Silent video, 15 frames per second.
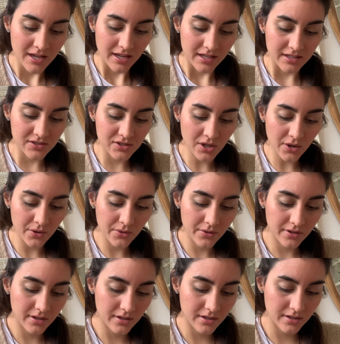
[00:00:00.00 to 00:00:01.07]
And so,
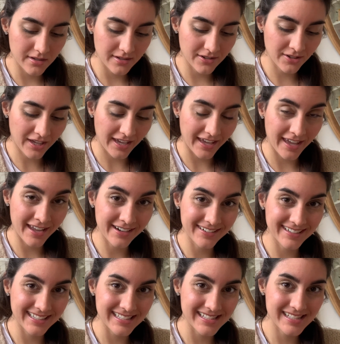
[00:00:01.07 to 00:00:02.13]
okay,
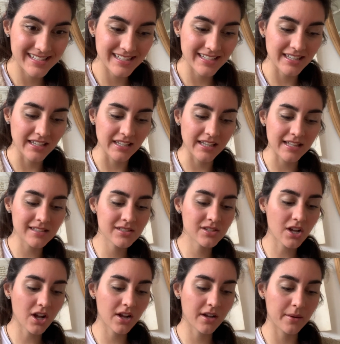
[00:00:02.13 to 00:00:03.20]
Aries, let's
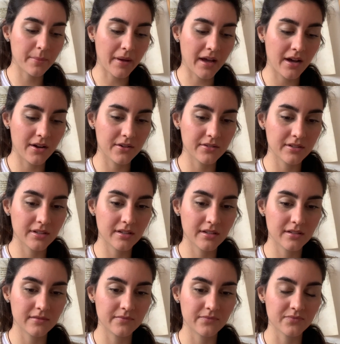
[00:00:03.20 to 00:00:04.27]
talk about
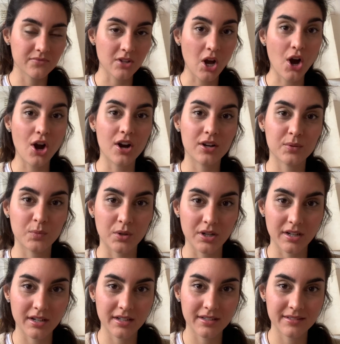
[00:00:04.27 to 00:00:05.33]
hard
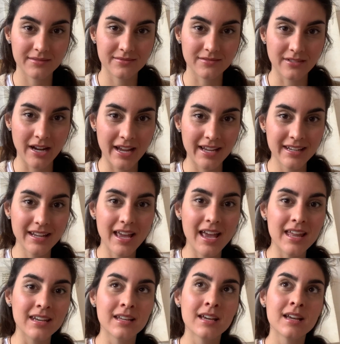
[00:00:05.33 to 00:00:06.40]
work, right?
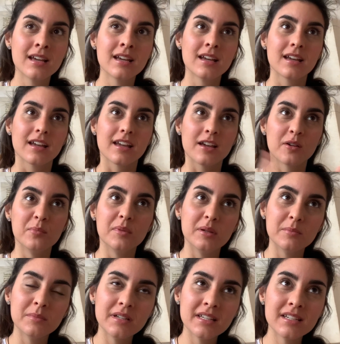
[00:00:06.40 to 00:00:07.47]
And
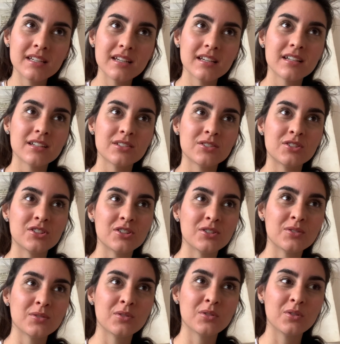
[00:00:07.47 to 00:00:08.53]
commitment
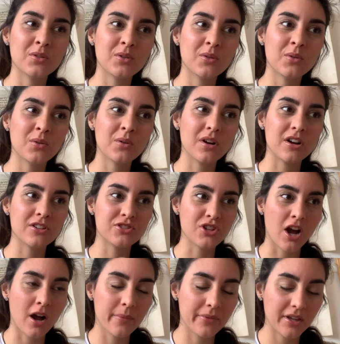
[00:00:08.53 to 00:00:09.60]
to a
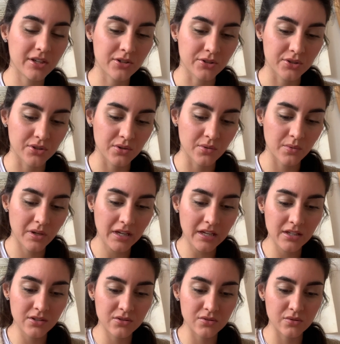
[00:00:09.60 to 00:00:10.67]
job that you're
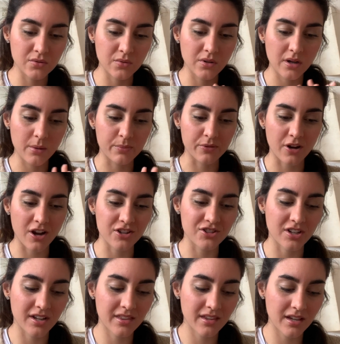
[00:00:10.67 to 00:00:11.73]
doing, to a
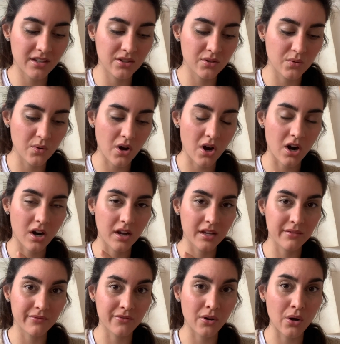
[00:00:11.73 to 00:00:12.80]
project that you are
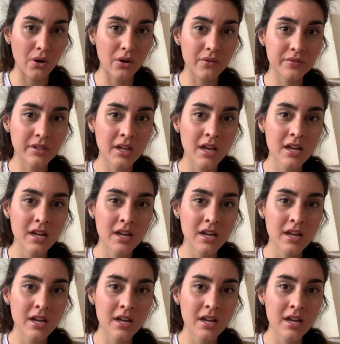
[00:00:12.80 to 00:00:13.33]
involved,